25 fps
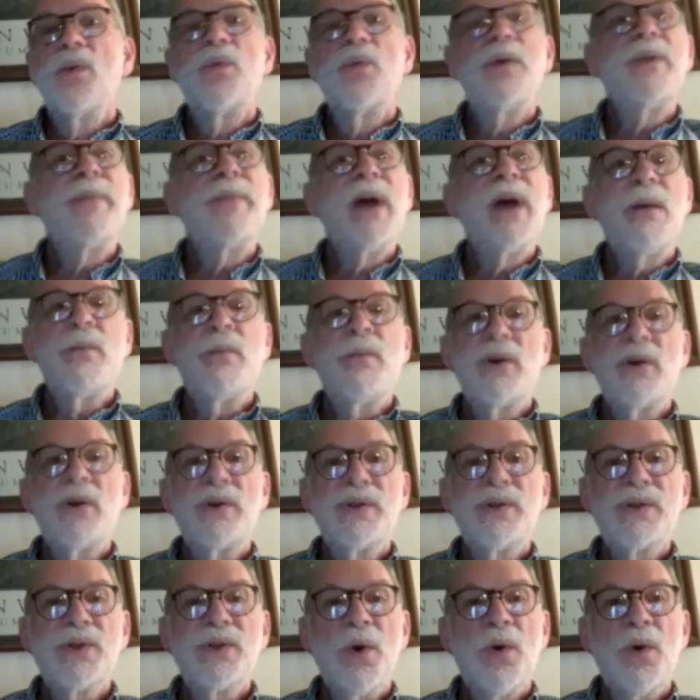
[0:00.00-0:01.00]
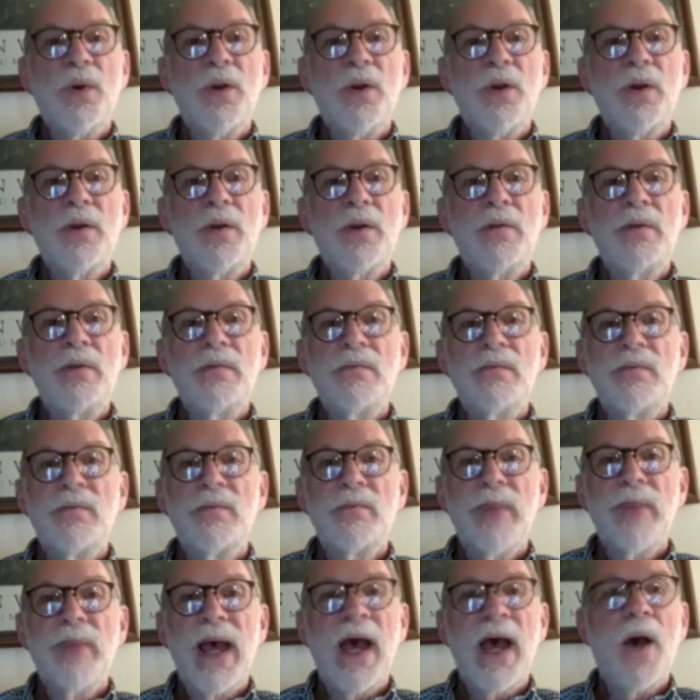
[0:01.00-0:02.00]
remember solar
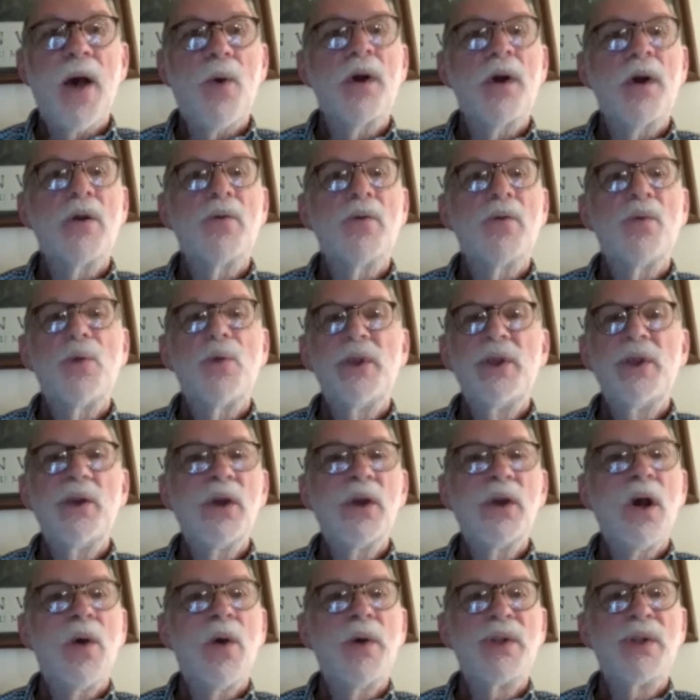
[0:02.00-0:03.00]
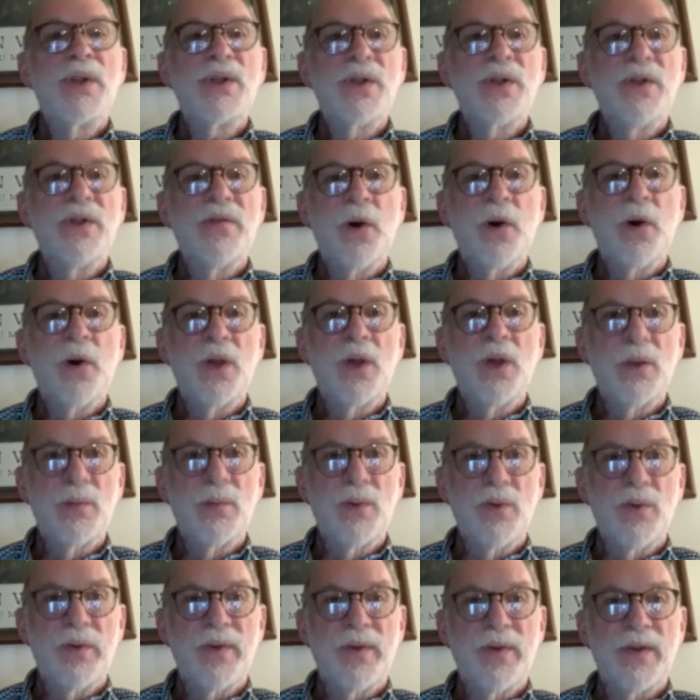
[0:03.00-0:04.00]
power when you go into the voting
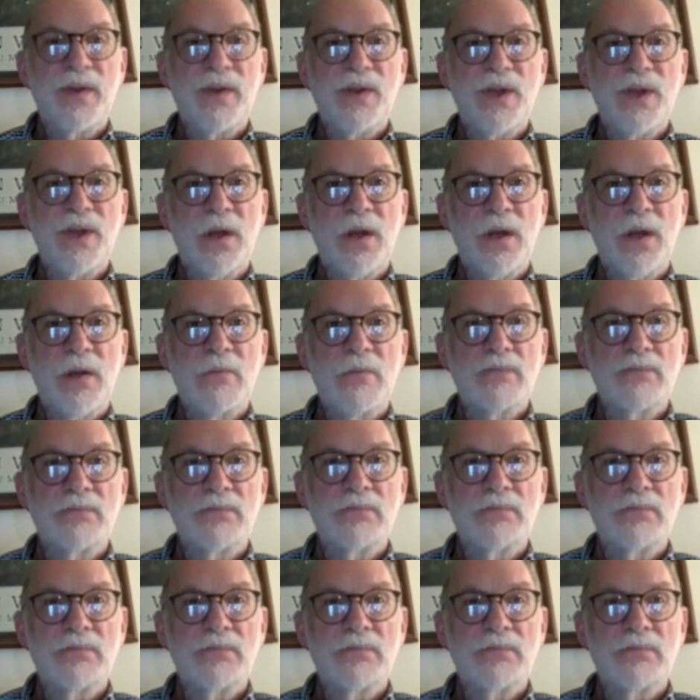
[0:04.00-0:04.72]
booth this year.